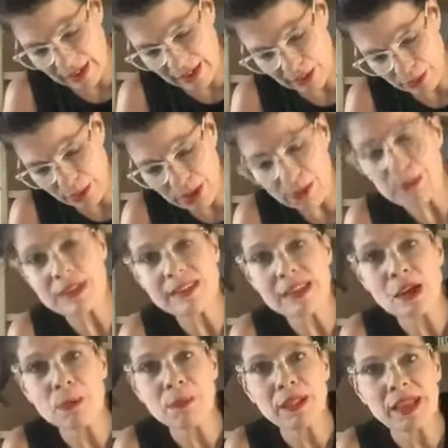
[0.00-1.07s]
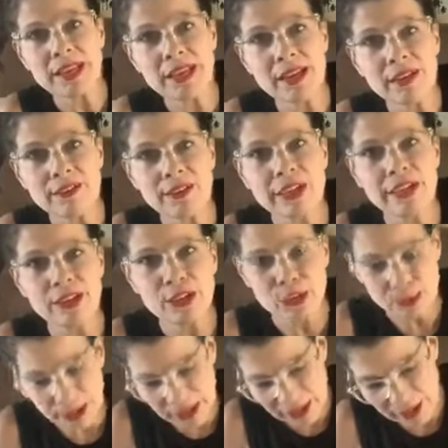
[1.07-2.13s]
what was there plenty of in
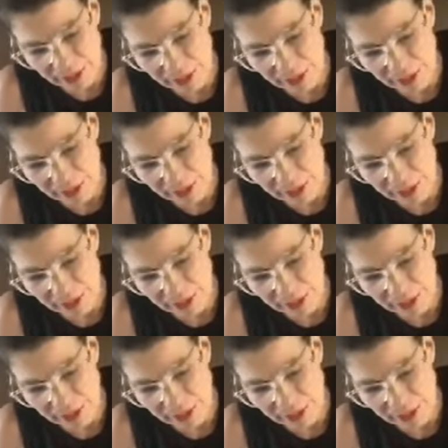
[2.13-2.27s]
Cuba?